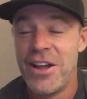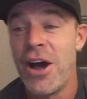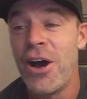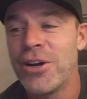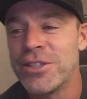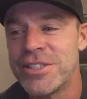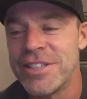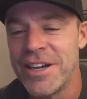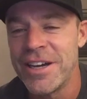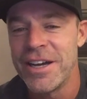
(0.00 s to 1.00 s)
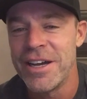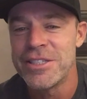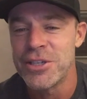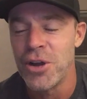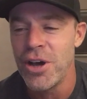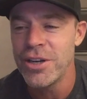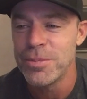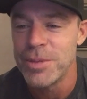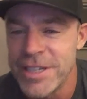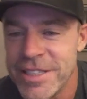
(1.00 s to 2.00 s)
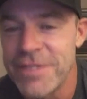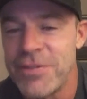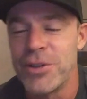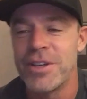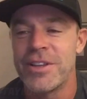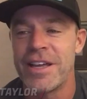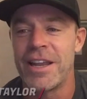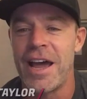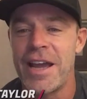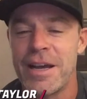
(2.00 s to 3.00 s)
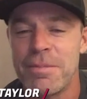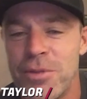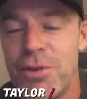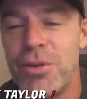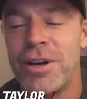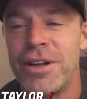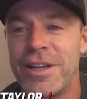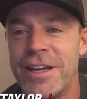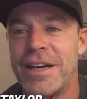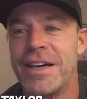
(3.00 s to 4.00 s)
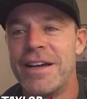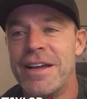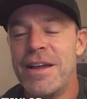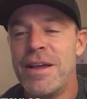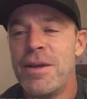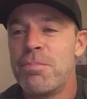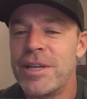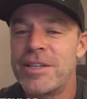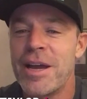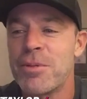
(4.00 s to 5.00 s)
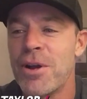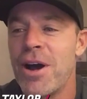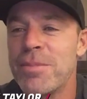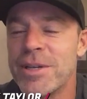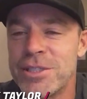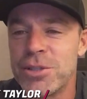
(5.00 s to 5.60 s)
Oh, it's an honor, because if you look at that lineup, they're all big-time comics.